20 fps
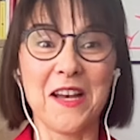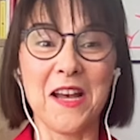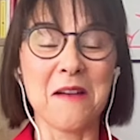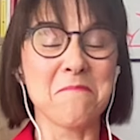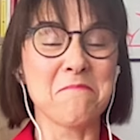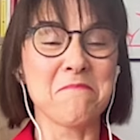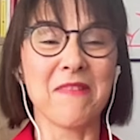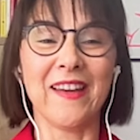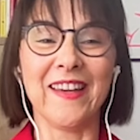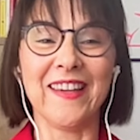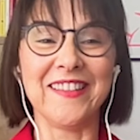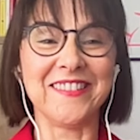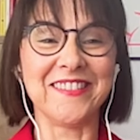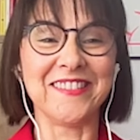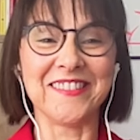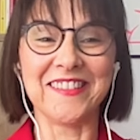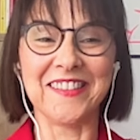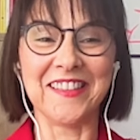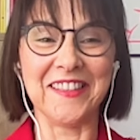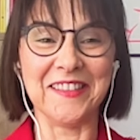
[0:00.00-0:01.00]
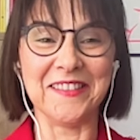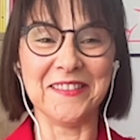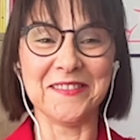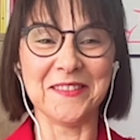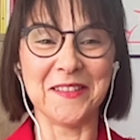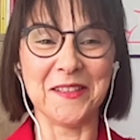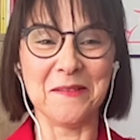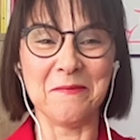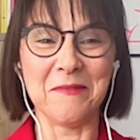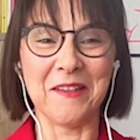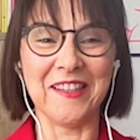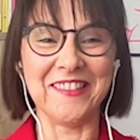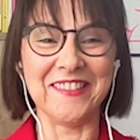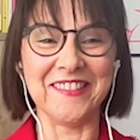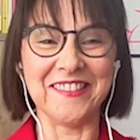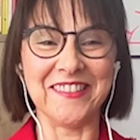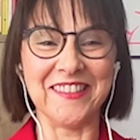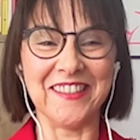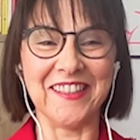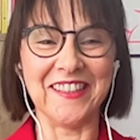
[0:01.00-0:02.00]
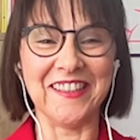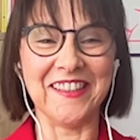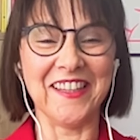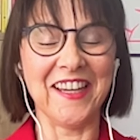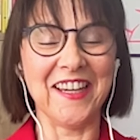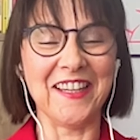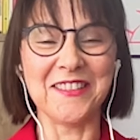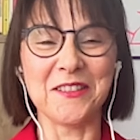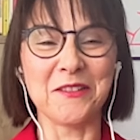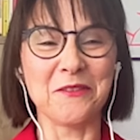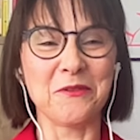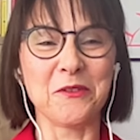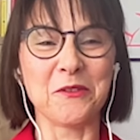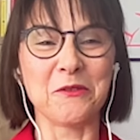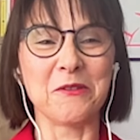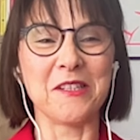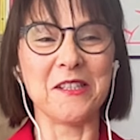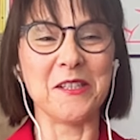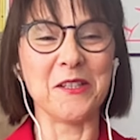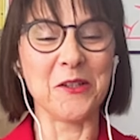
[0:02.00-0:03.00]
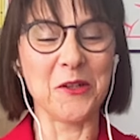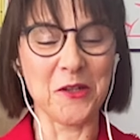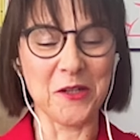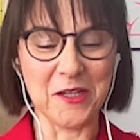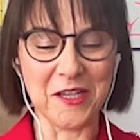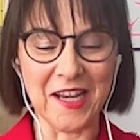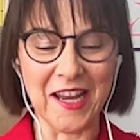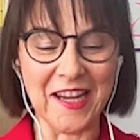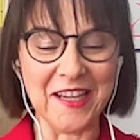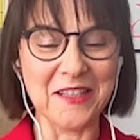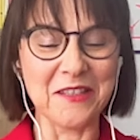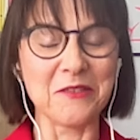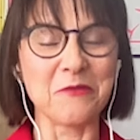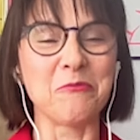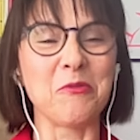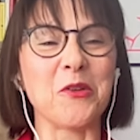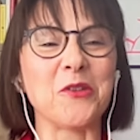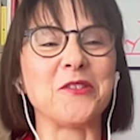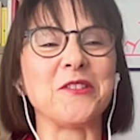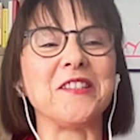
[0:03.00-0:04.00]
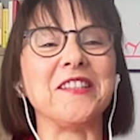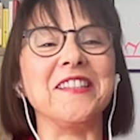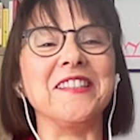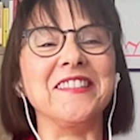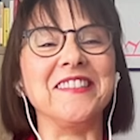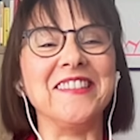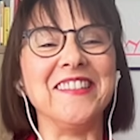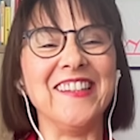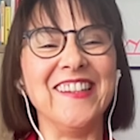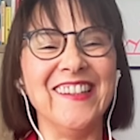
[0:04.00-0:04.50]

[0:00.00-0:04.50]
Amazingly, as if you were a native Bosnian.